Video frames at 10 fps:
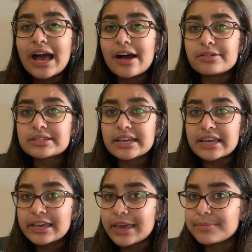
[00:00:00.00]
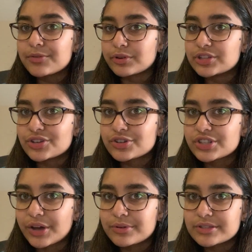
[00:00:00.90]
I was taking AP Research,
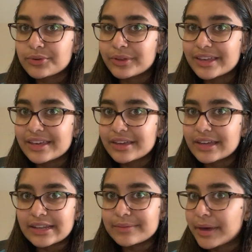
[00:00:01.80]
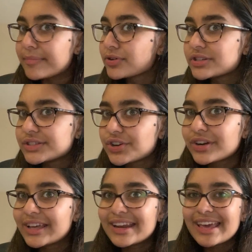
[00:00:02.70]
that was only a paper to
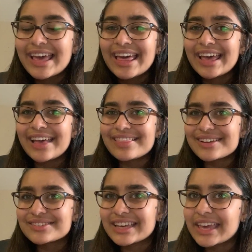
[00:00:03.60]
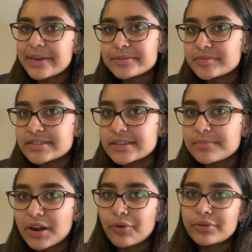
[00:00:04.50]
turn in, and then I was taking AP Bc,
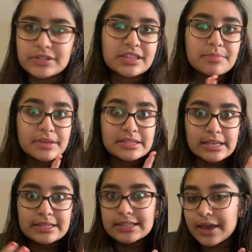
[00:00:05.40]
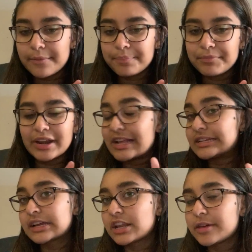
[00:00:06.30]
but I only took the BC exam, and I
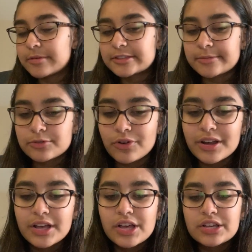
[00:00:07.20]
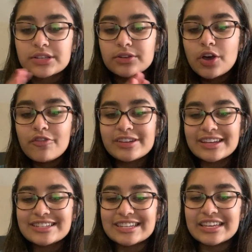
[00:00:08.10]
didn't get an AP subscore. So
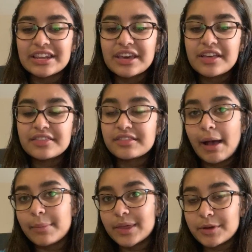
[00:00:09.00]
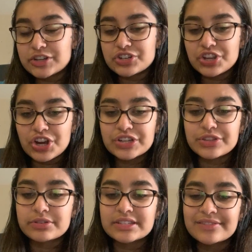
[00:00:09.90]
COVID-19 happened my junior year, so
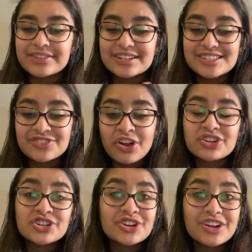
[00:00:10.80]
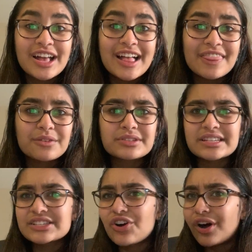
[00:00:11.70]
there's a different structure, there's
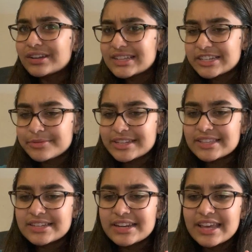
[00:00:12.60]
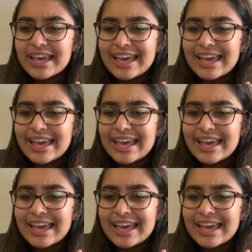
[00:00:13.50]
less content to be tested,